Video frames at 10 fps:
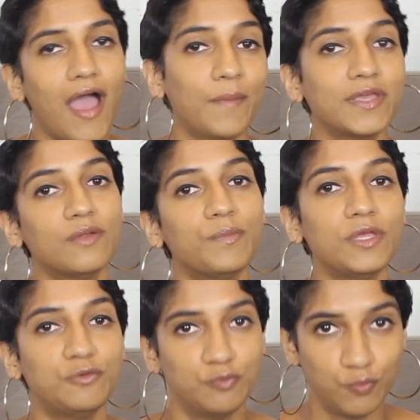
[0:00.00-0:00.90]
I'm gonna
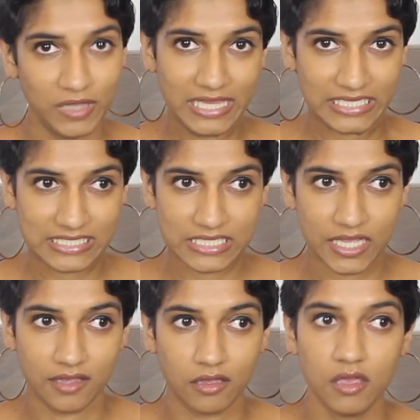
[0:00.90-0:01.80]
be
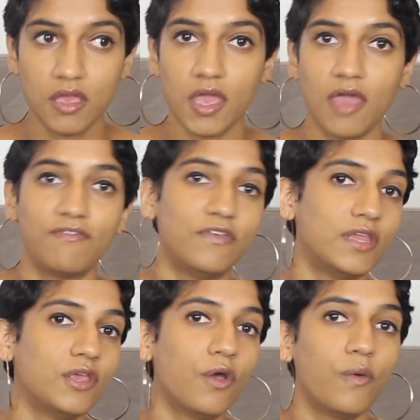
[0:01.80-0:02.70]
releasing a
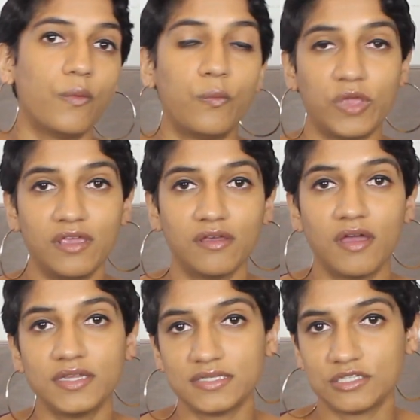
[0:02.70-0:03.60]
video a week
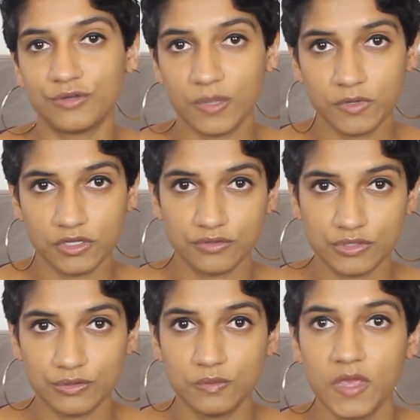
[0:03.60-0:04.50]
on Instagram and
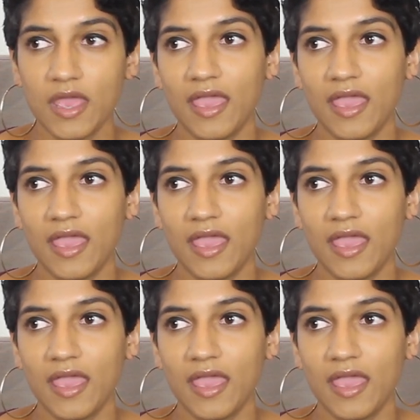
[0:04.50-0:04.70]
YouTube,